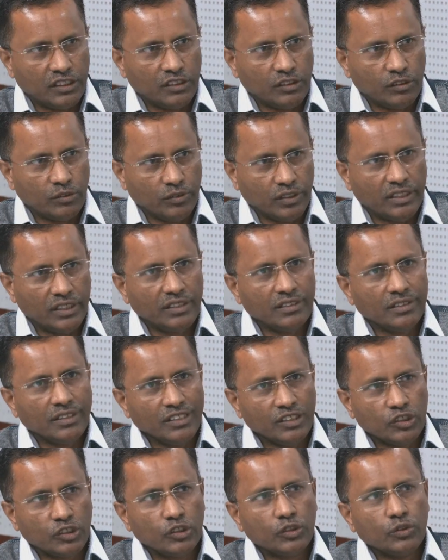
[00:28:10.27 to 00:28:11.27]
wherein the
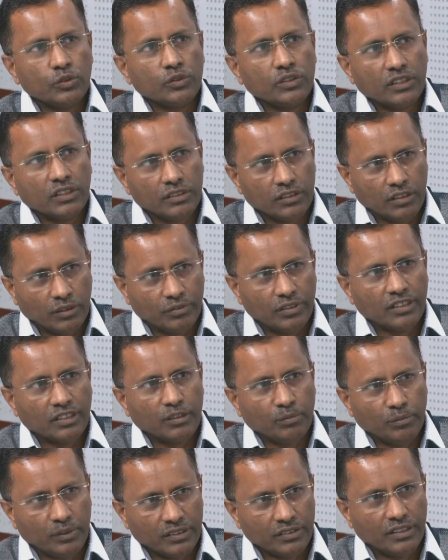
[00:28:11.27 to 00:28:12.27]
institutions after the
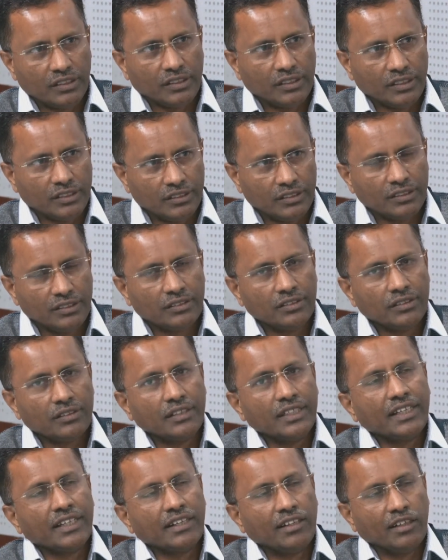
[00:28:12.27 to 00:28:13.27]
presentations they
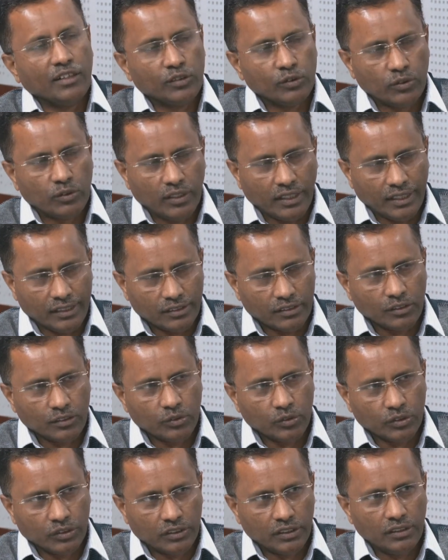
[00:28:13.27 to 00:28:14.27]
can also ask a
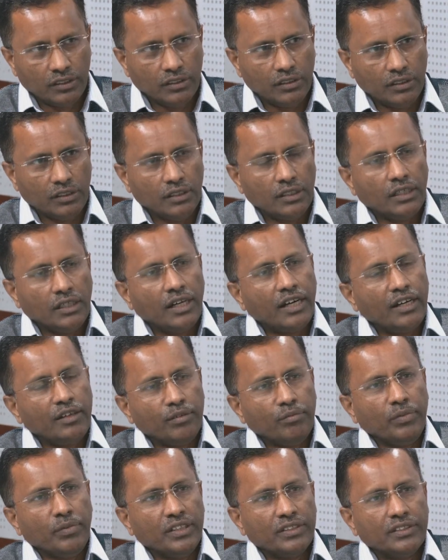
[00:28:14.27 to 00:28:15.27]
question, and
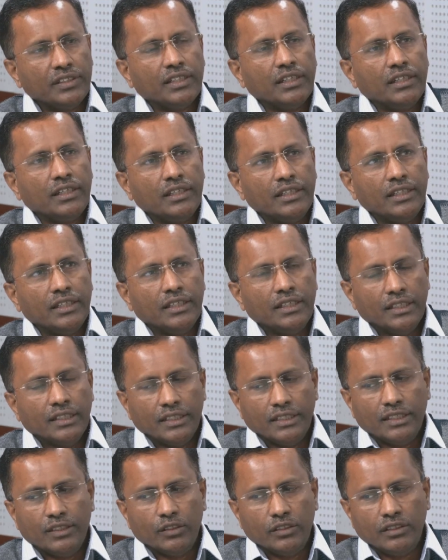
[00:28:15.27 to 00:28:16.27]
basically
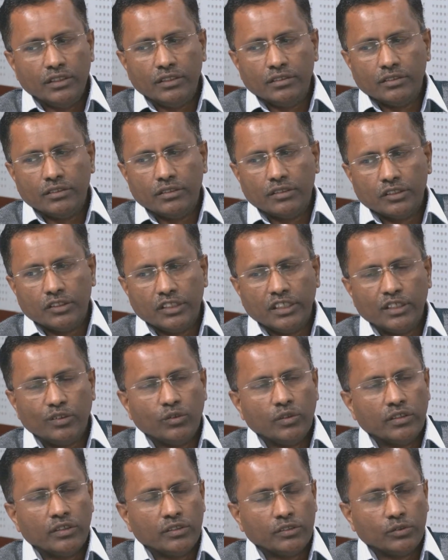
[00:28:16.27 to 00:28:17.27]
in this
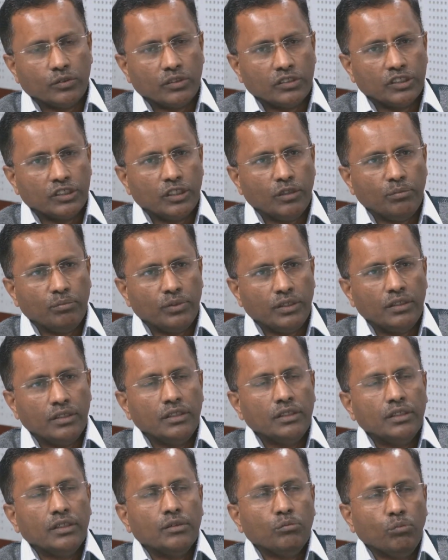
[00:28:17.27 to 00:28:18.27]
stakeholders workshop
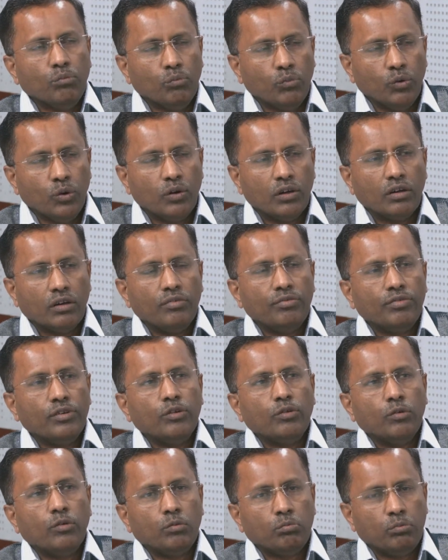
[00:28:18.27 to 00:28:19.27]
more of a
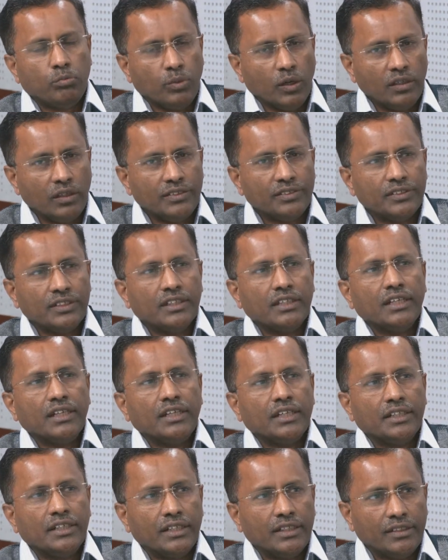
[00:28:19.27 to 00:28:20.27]
policy
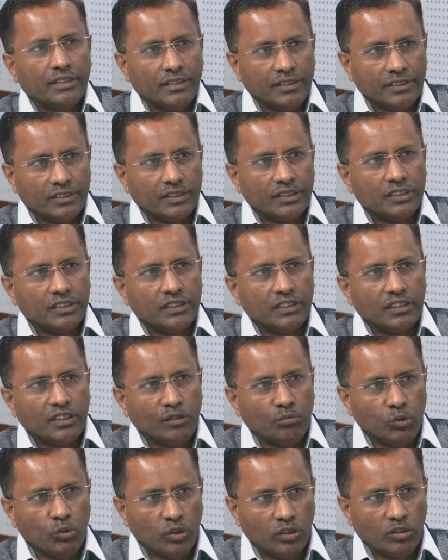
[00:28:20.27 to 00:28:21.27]
related discussion and
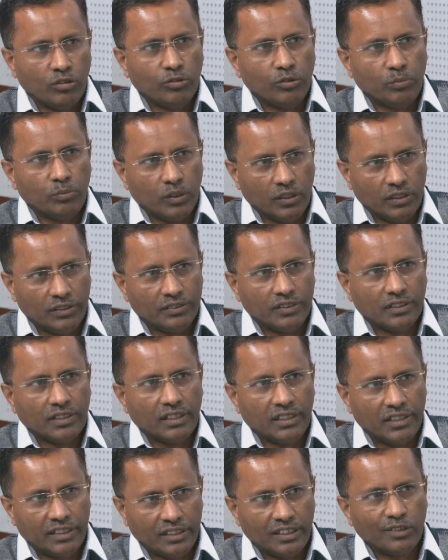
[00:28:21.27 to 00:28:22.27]
more of a policy
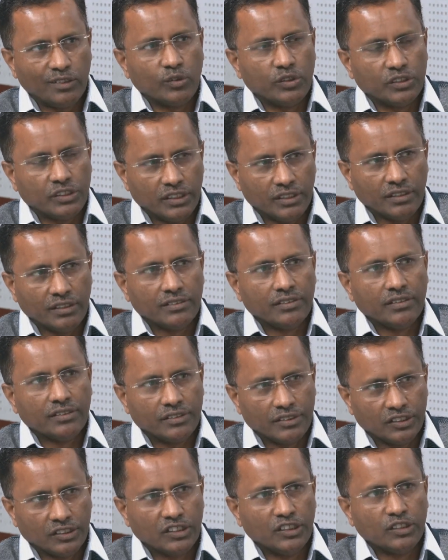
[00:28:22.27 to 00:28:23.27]
related question answer
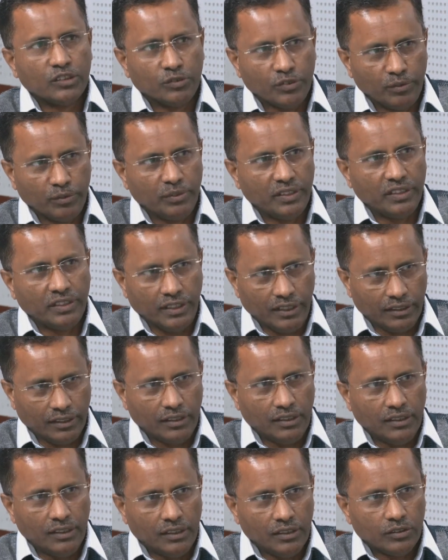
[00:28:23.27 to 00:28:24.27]
sessions will be there.
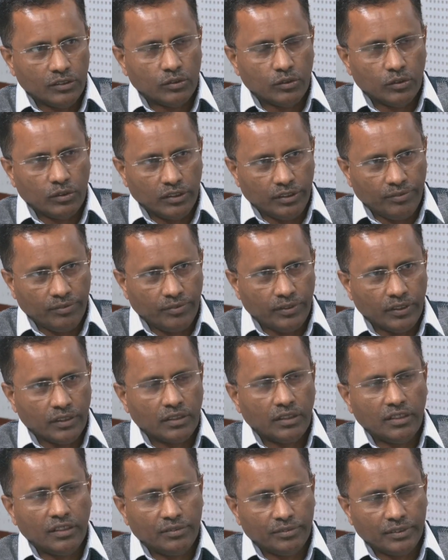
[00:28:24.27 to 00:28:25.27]
Okay. So if at
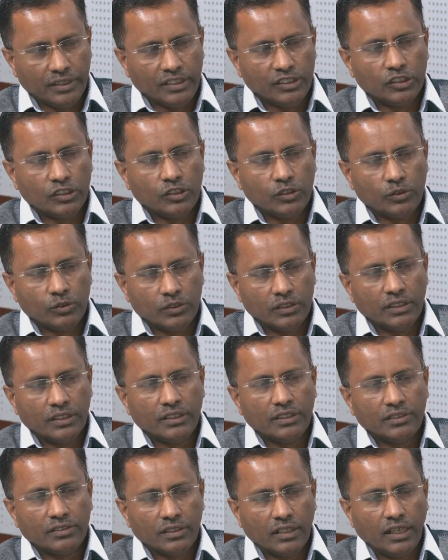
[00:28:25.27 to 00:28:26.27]
all if the institution
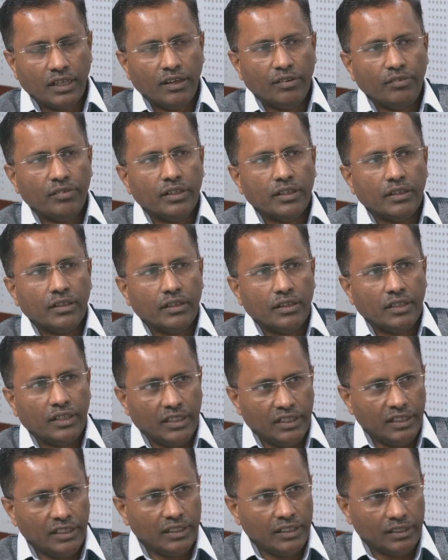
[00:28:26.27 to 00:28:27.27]
is having
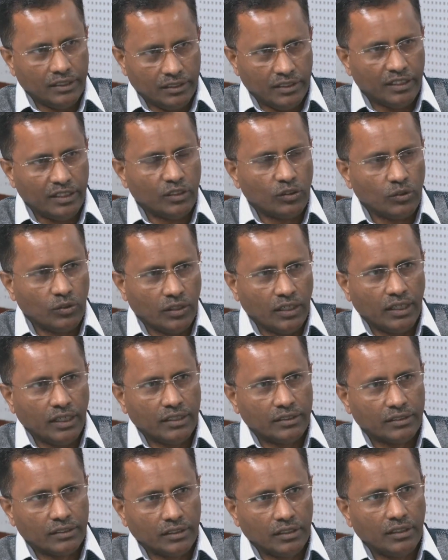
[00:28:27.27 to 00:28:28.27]
anything to
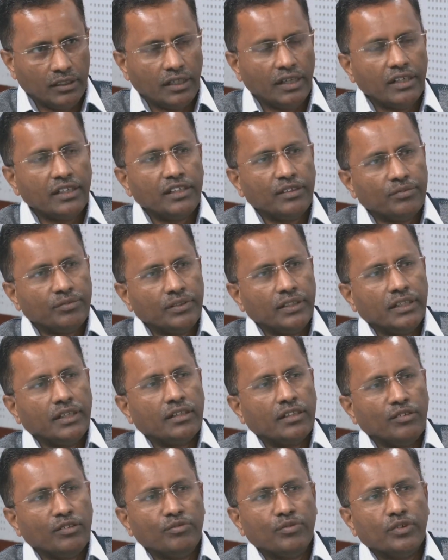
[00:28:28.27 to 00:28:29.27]
ask, and if they are
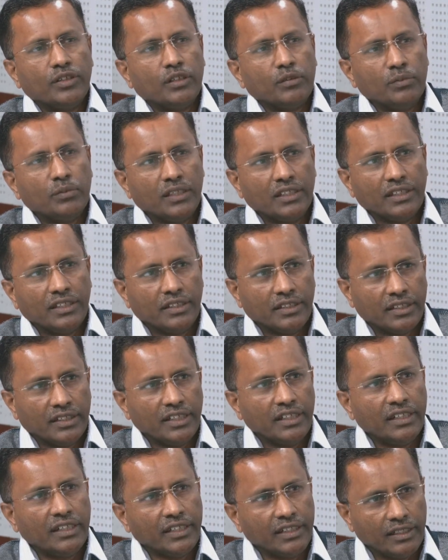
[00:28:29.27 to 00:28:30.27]
comfortable in
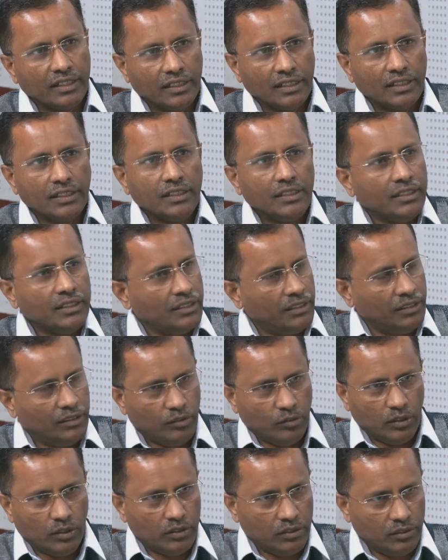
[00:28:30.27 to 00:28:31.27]
attending
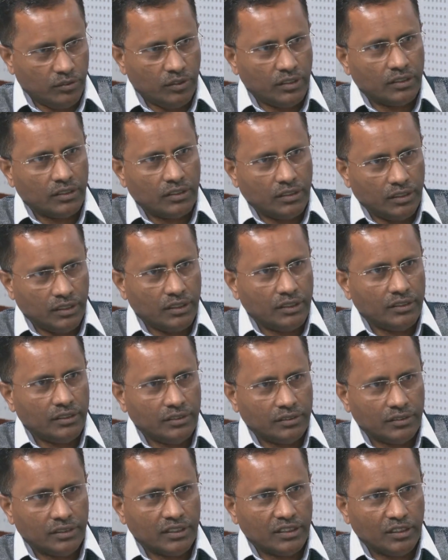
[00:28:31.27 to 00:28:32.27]
whatever this
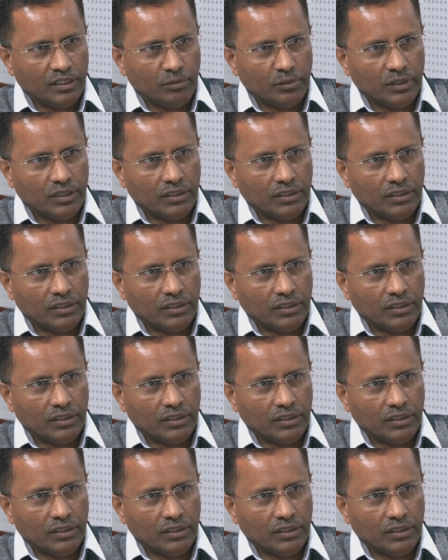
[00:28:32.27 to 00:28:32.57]
thing, I mean that